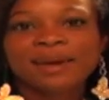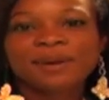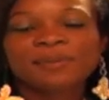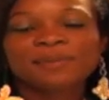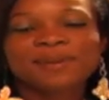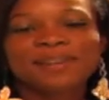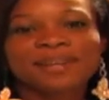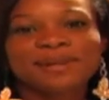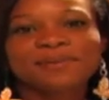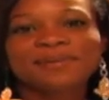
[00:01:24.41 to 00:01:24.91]

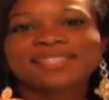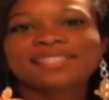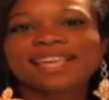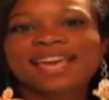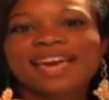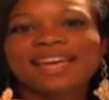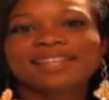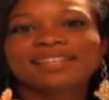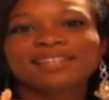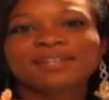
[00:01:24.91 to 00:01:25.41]
My name is
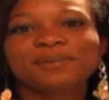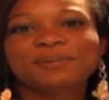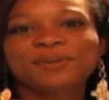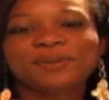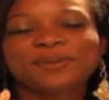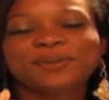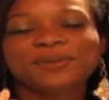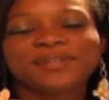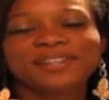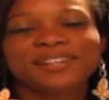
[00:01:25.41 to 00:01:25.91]
Annlyn
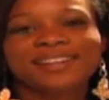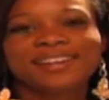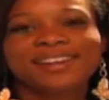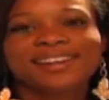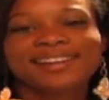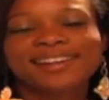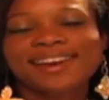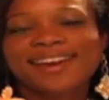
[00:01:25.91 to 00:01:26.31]
Apolonnio and